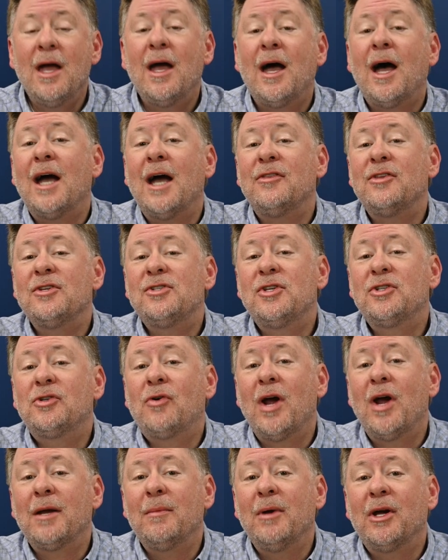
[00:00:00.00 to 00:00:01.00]
Hi, this is
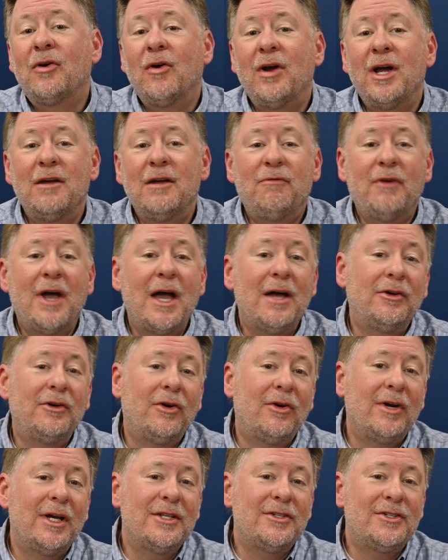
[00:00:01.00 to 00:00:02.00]
Greg McRae,
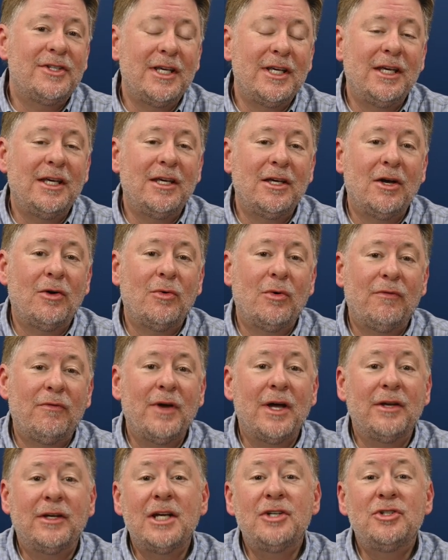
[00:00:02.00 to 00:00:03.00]
founder and CEO of
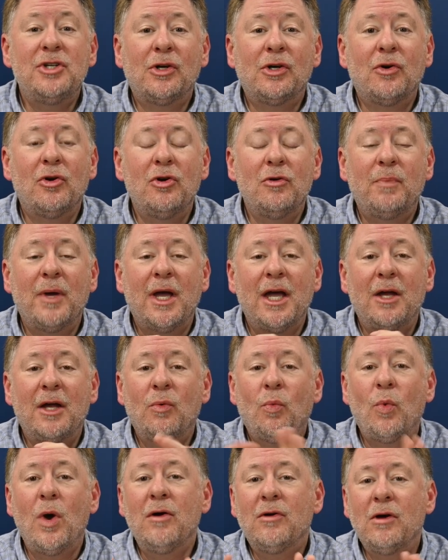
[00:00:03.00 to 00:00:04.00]
Foundation Group,
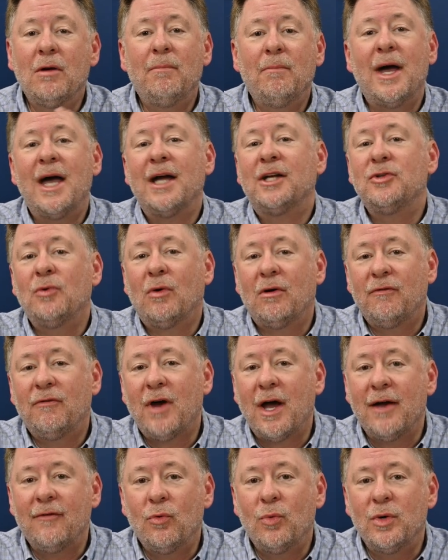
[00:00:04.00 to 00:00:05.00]
and welcome back to our
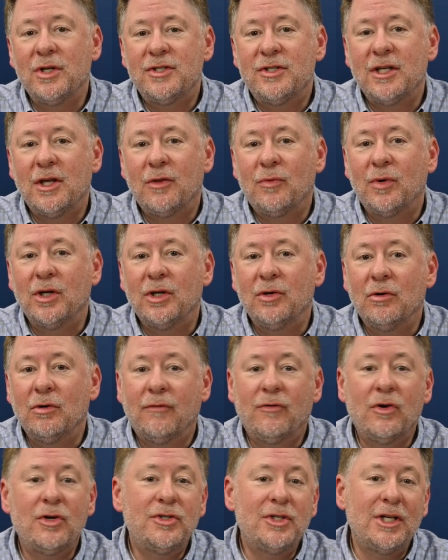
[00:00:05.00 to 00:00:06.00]
501c3
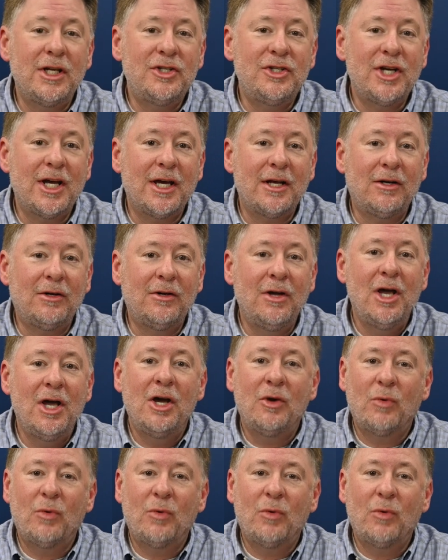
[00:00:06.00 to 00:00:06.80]
University channel,